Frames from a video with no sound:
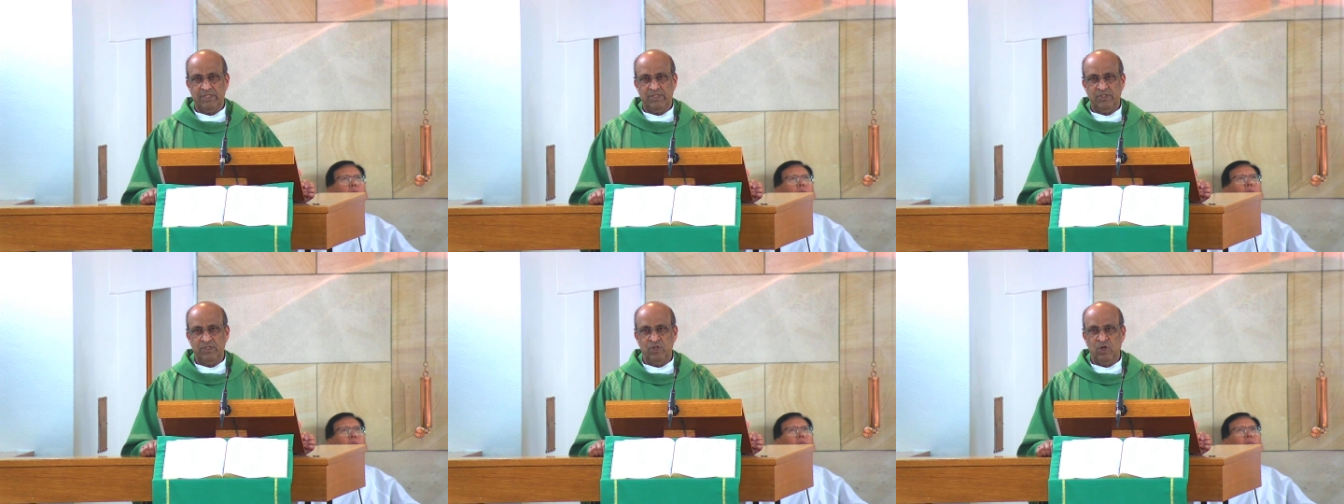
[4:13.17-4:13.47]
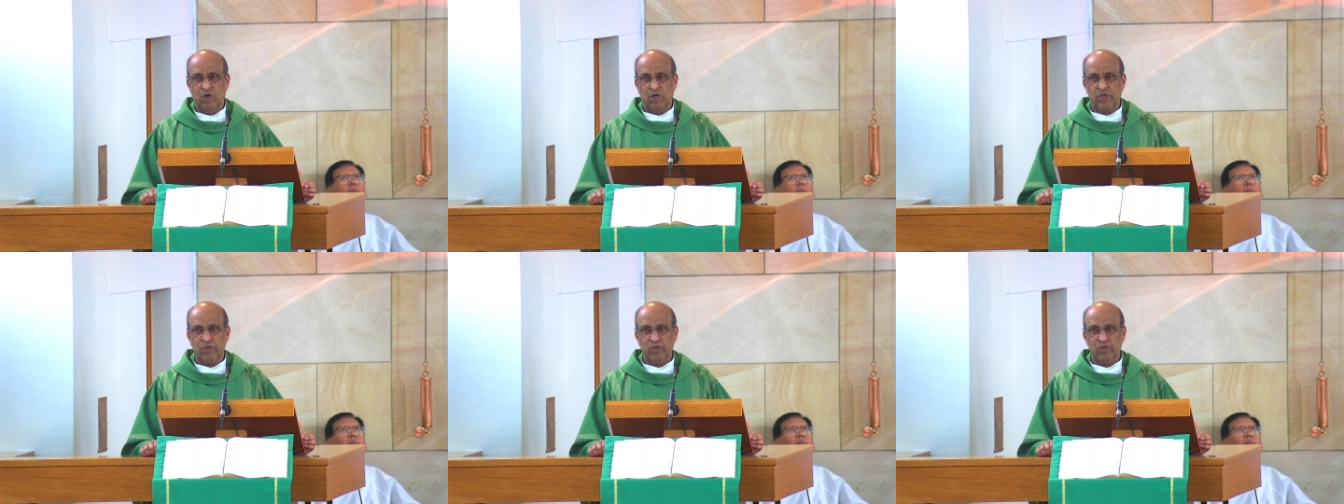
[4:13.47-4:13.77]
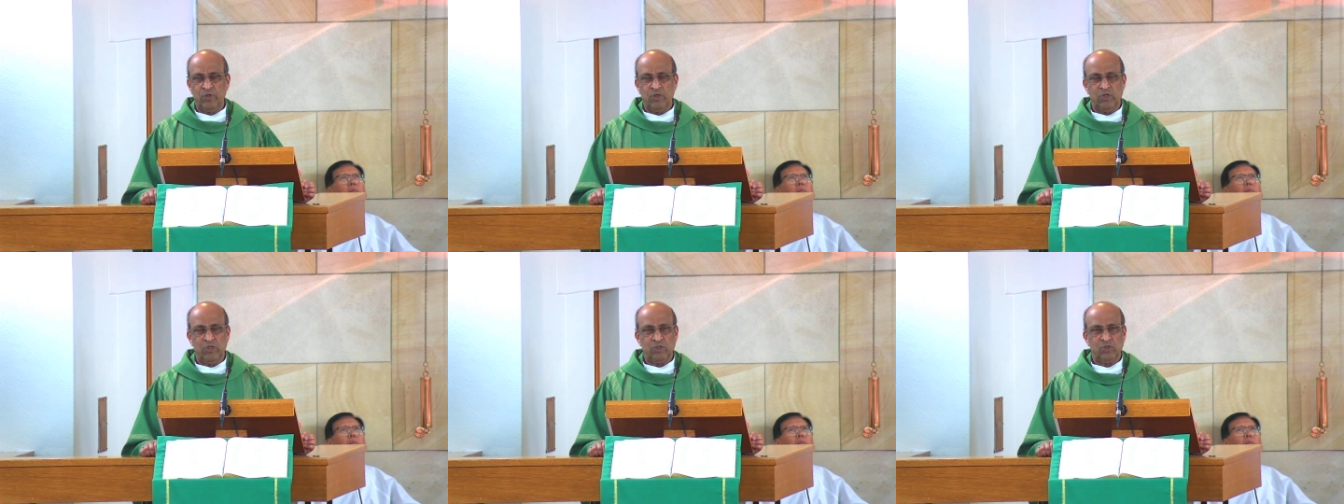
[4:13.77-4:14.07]
Not
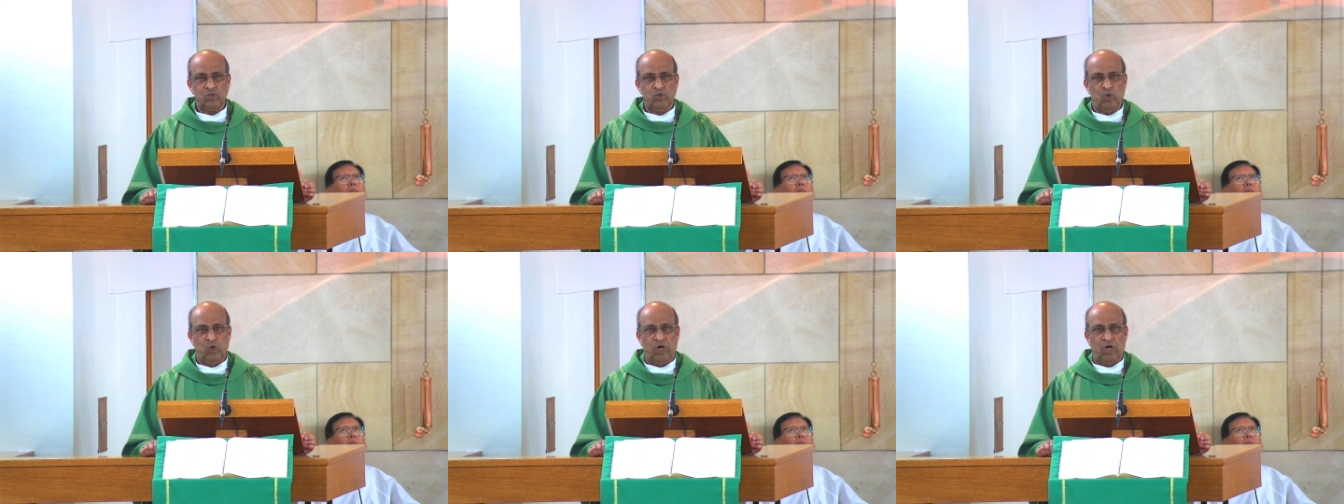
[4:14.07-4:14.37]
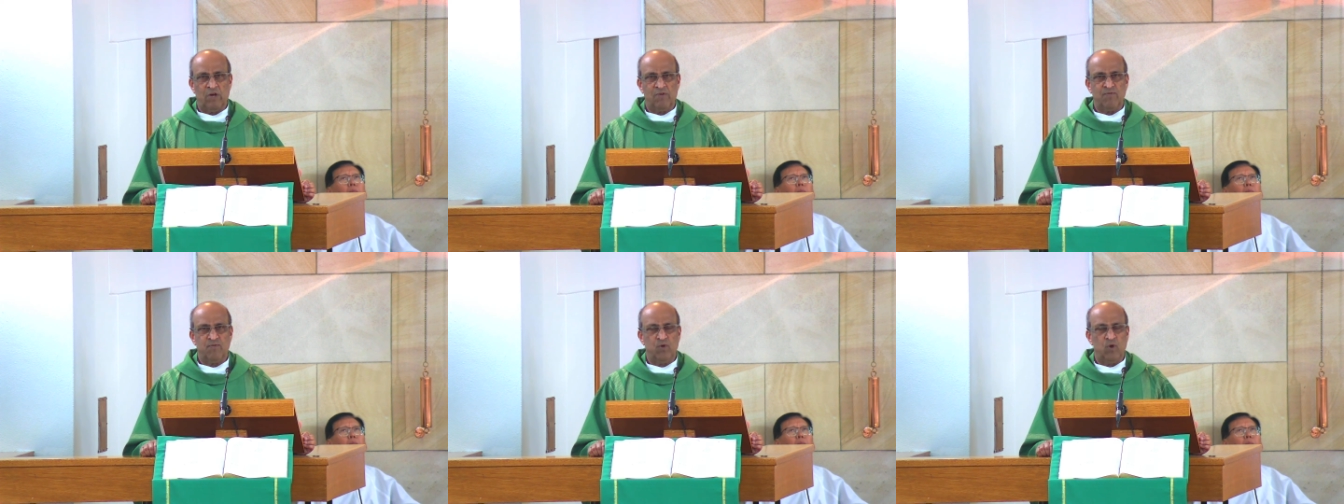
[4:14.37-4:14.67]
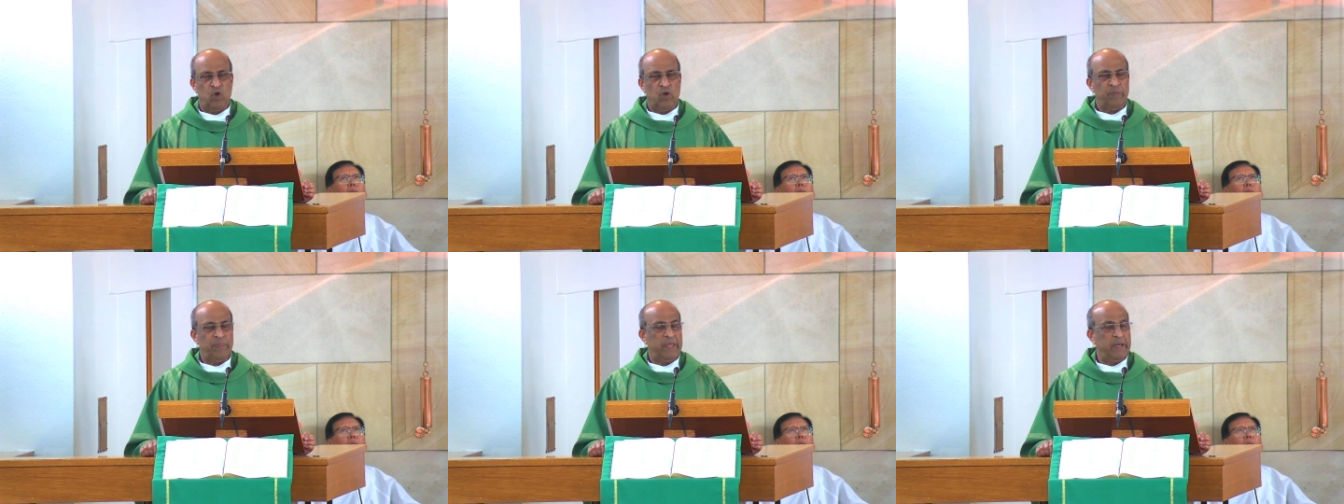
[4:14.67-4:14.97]
those who are
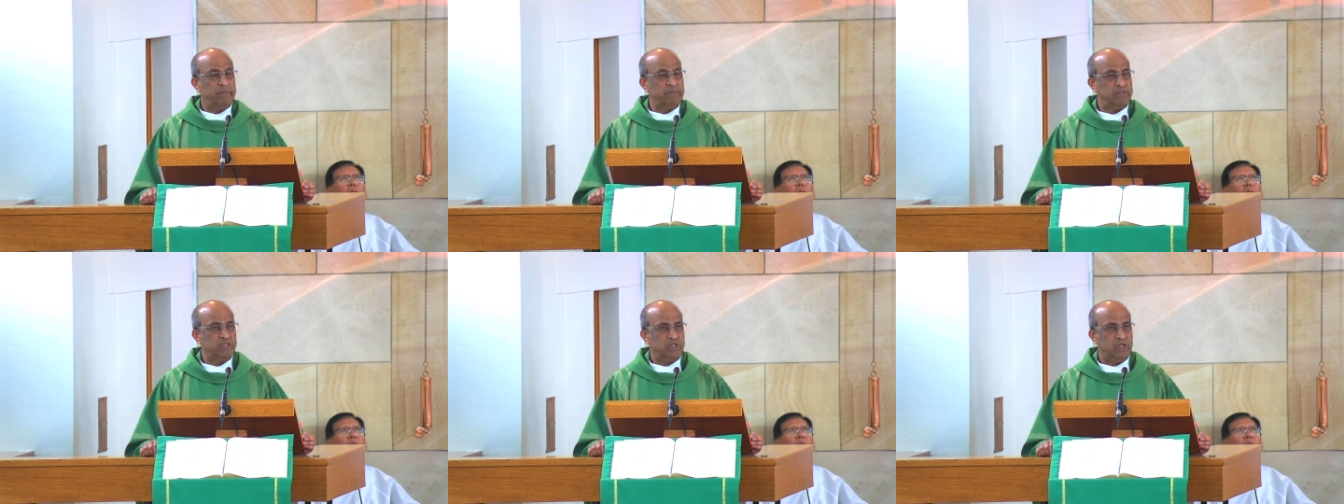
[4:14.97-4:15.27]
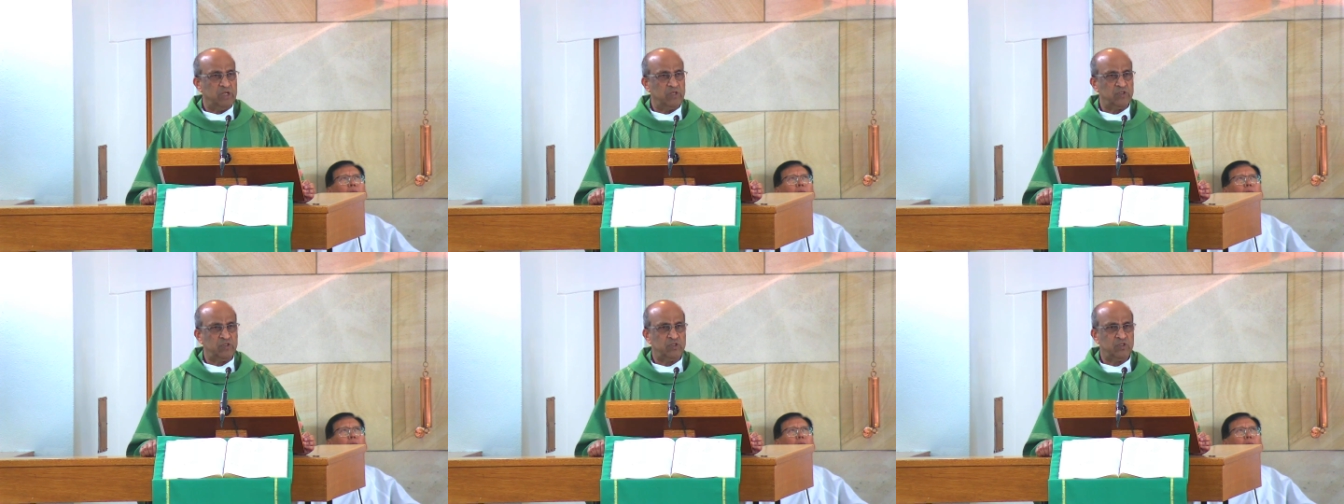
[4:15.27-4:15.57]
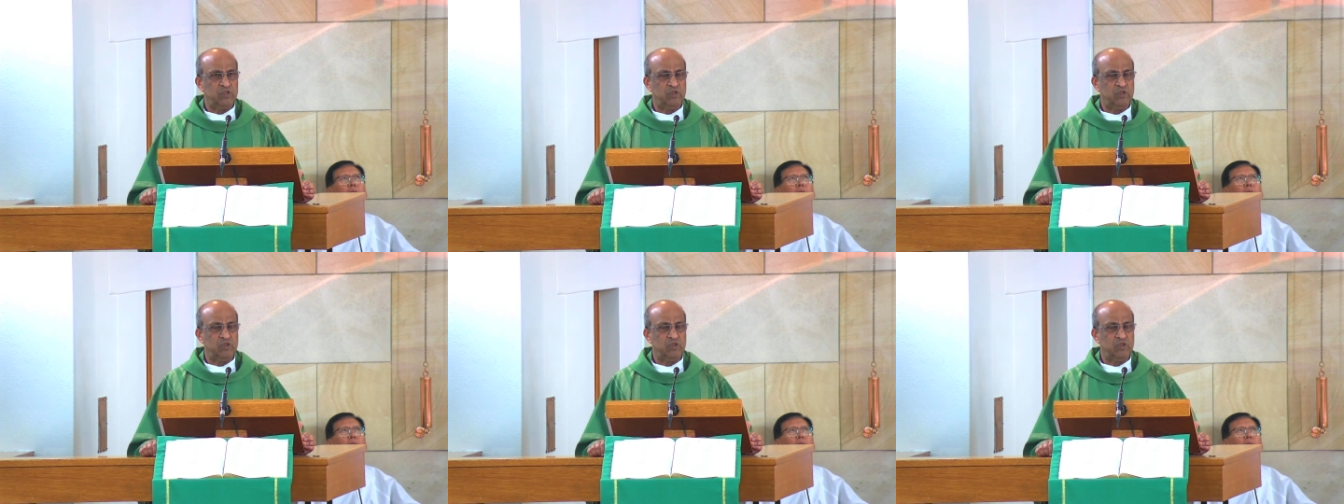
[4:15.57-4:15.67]
full of themselves,